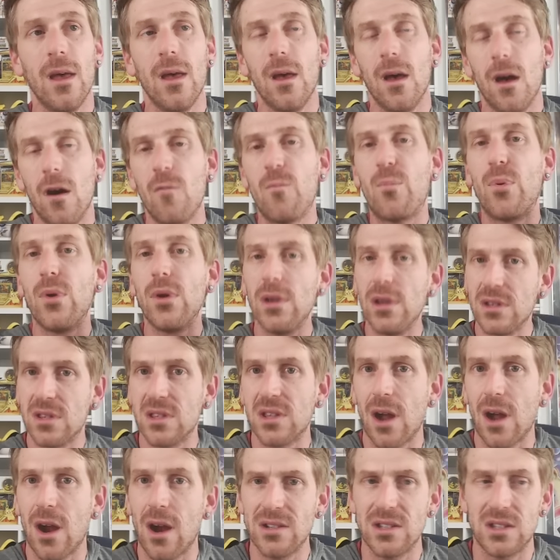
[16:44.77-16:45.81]
of Brilliant
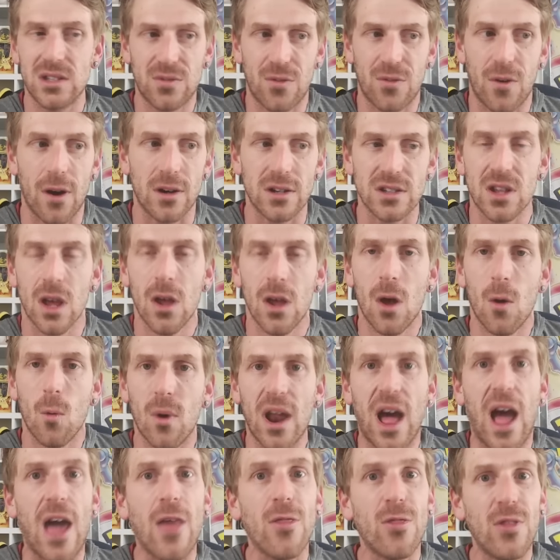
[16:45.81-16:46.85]
Stars as far as
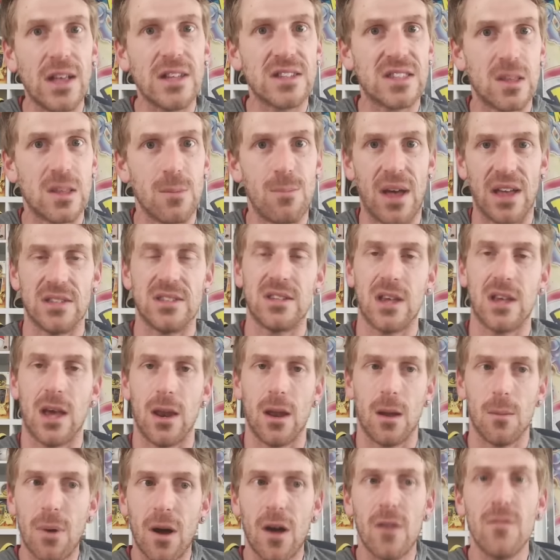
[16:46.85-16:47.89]
what I think is the best
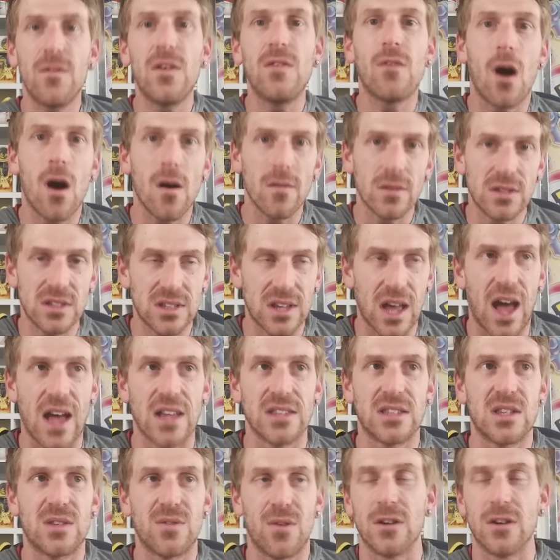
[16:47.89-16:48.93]
set, above Evolving
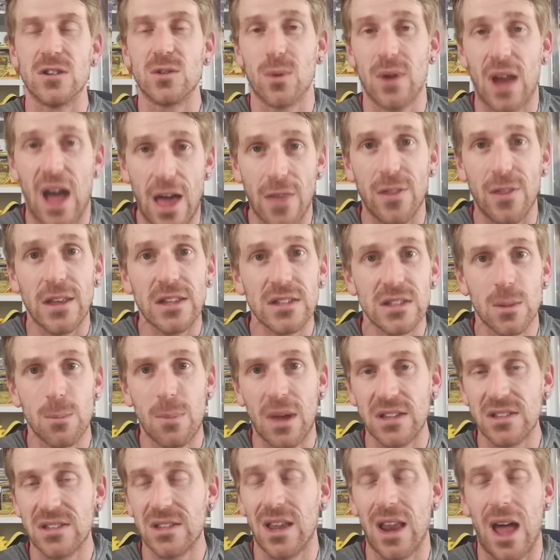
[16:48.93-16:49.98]
Skies as far as what I think is the
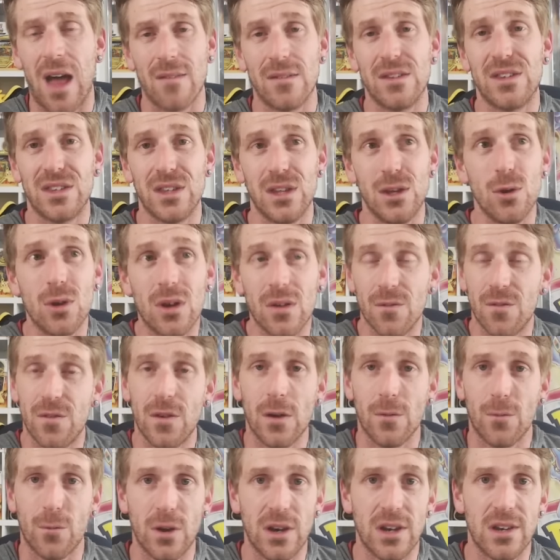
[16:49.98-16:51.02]
best set. Obviously, you can
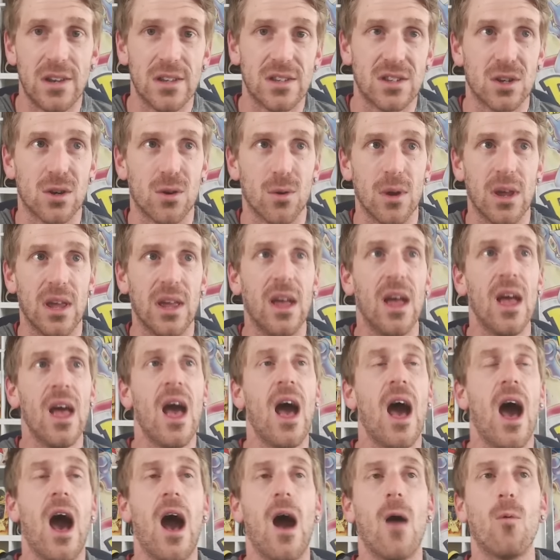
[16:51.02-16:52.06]
feel free to disagree
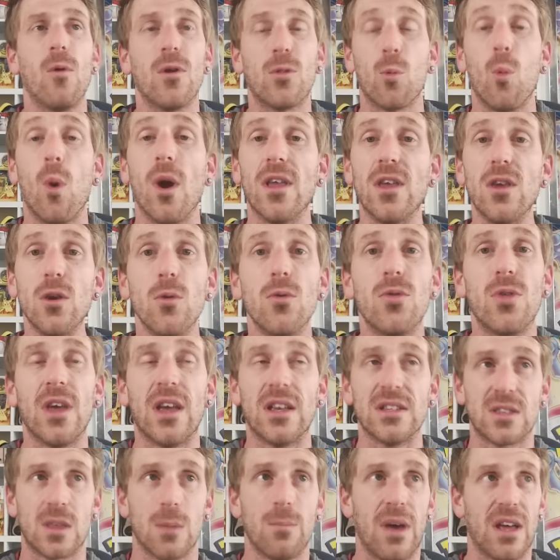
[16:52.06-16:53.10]
uh, with what you
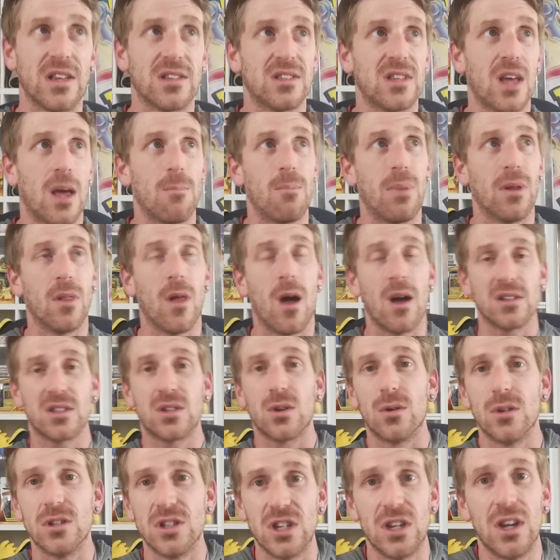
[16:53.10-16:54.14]
think is the best set, but
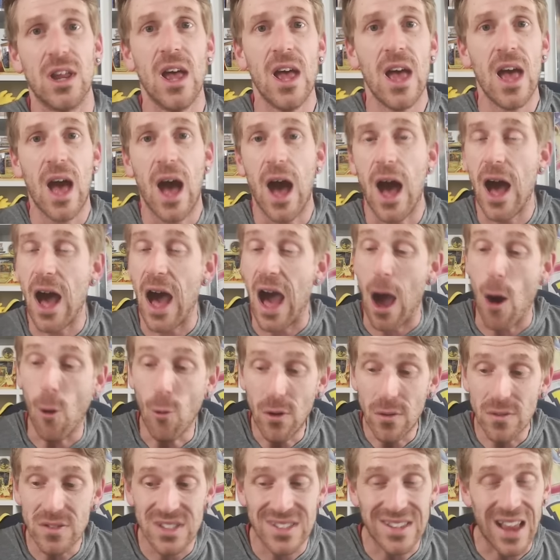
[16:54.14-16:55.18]
Lost Origin uh,
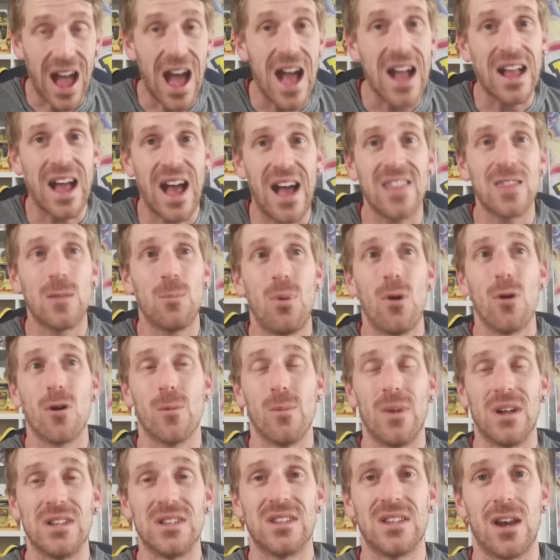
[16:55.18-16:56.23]
out of stock on the
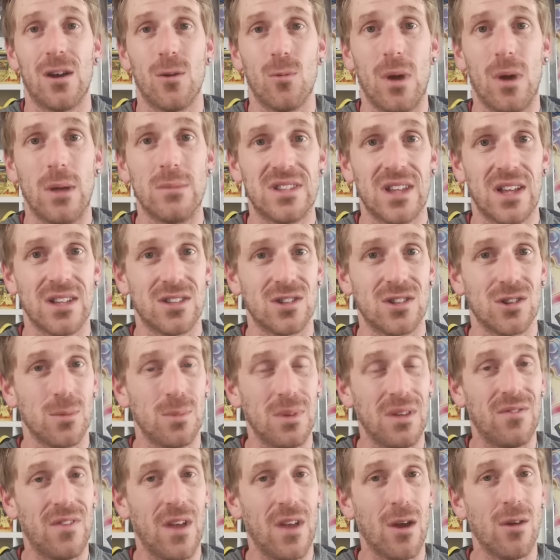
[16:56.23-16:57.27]
Pokemon Center website, so it'll
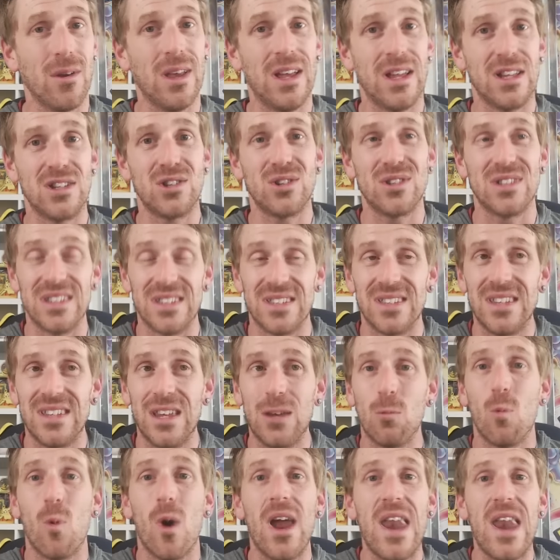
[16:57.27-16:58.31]
be very interesting to
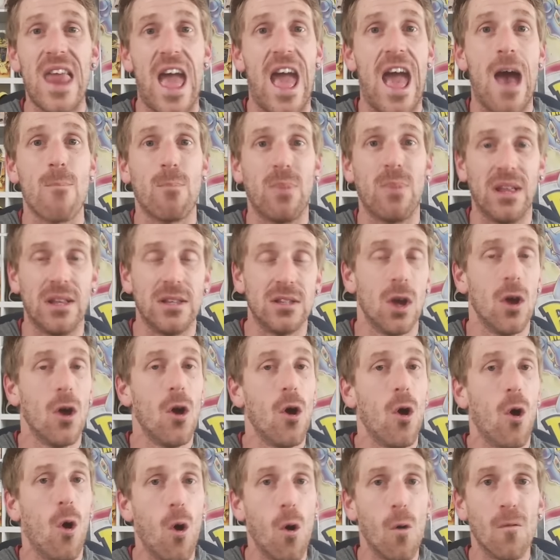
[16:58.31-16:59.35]
see what happens
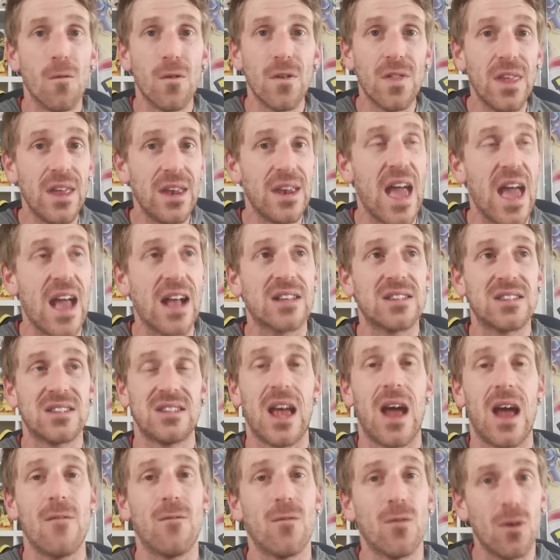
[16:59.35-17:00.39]
over the next
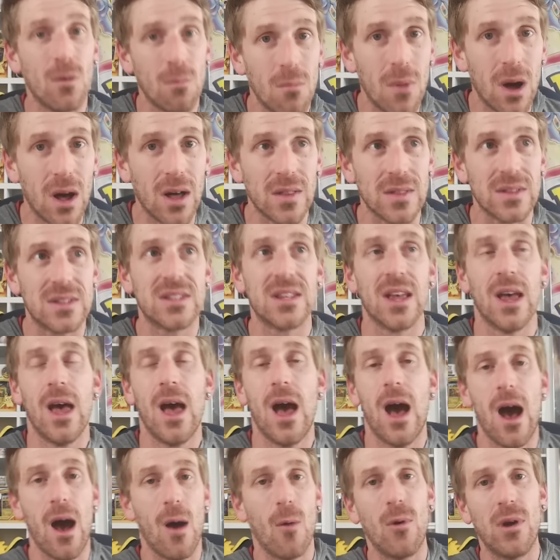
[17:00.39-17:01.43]
several months
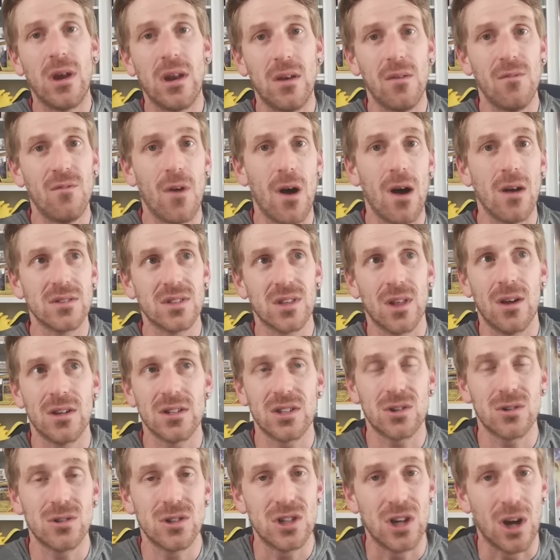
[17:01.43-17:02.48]
uh, when it involves
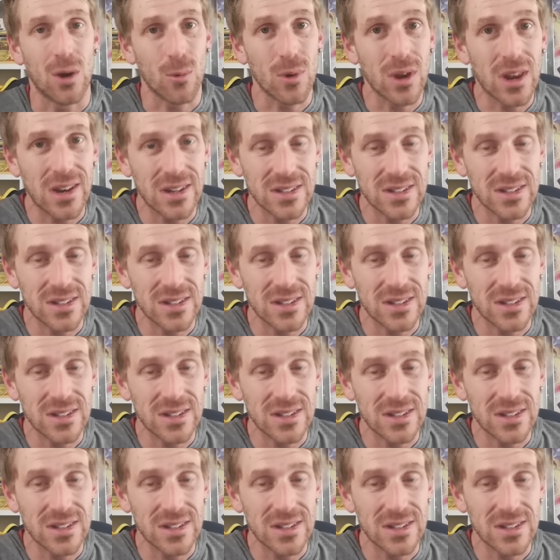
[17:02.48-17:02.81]
Lost Origin. Are we going to